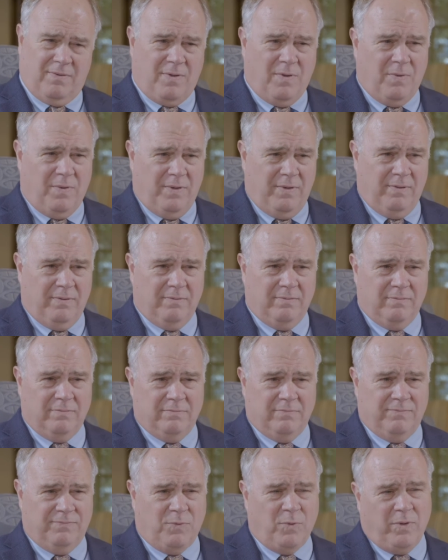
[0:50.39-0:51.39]
going
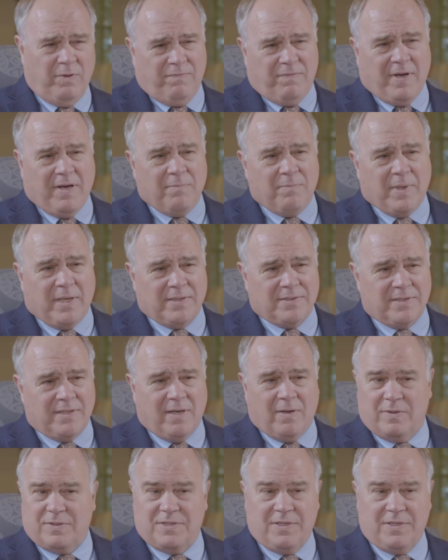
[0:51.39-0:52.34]
45 miles an hour.